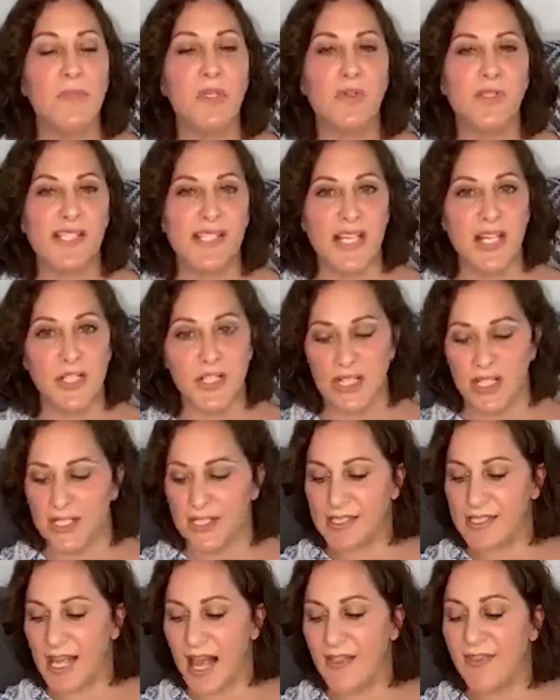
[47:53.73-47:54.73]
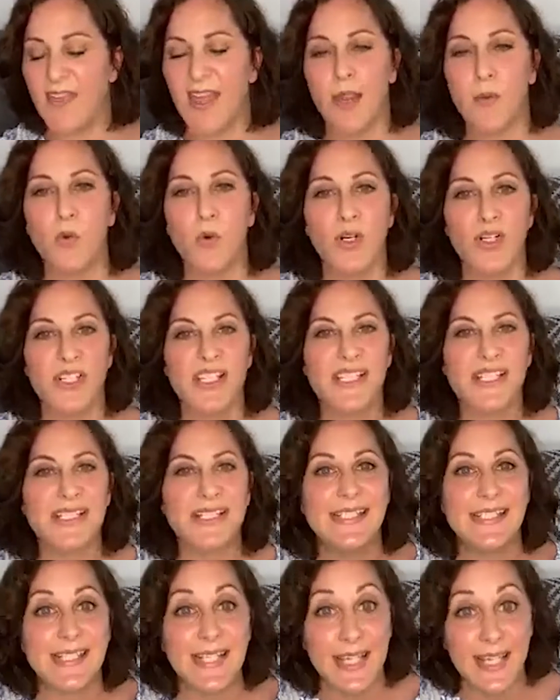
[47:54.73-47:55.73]
musicians and they were
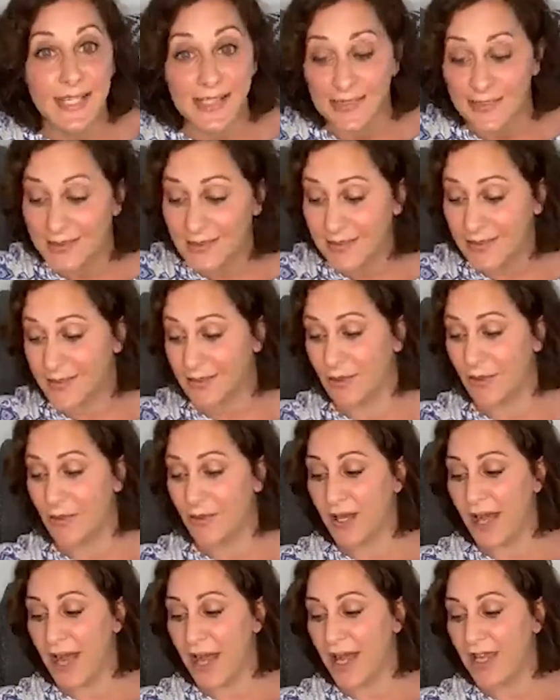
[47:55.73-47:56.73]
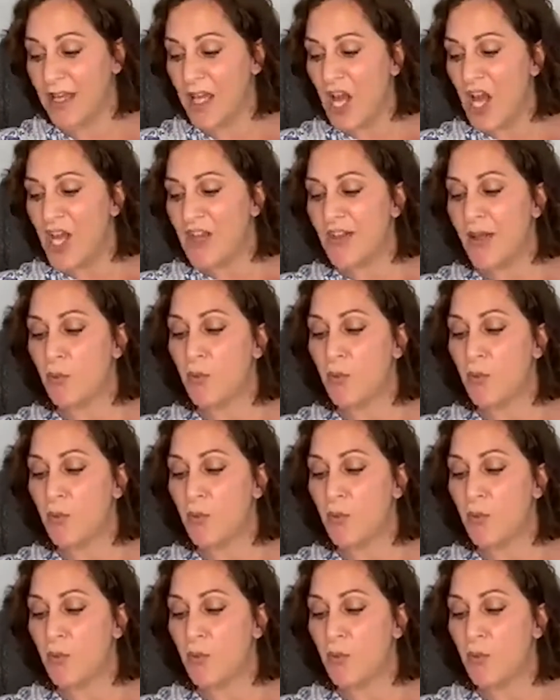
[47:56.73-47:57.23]
skilled, okay?